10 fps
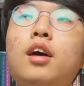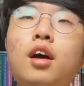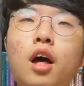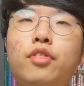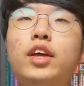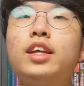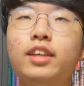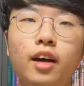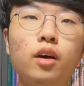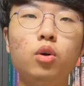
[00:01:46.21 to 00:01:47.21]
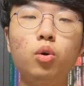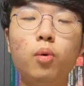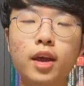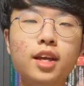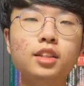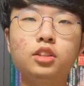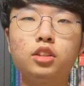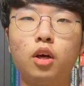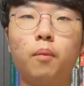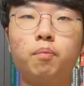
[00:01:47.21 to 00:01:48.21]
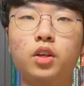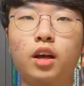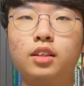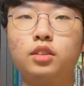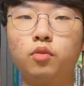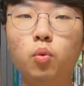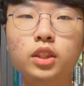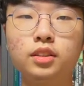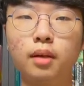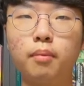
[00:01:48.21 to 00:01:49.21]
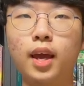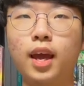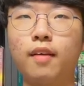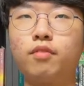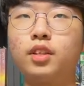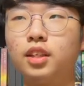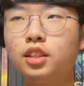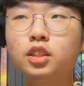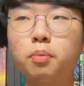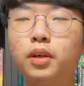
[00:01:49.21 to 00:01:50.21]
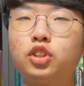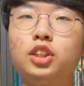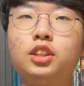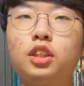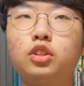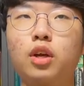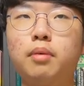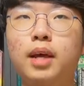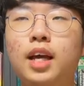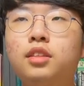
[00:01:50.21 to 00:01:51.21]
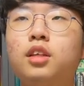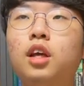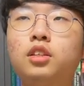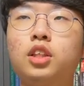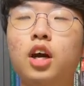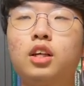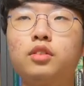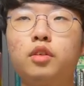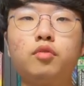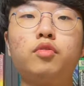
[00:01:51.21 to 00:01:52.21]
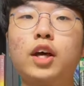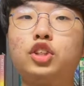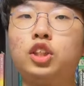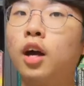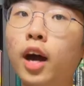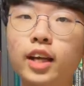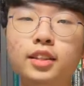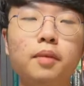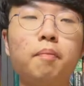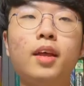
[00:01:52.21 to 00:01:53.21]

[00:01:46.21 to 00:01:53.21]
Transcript: Athena, who is, you know, the goddess of wisdom. And in this book, she's described as the goddess of the flashing eyes.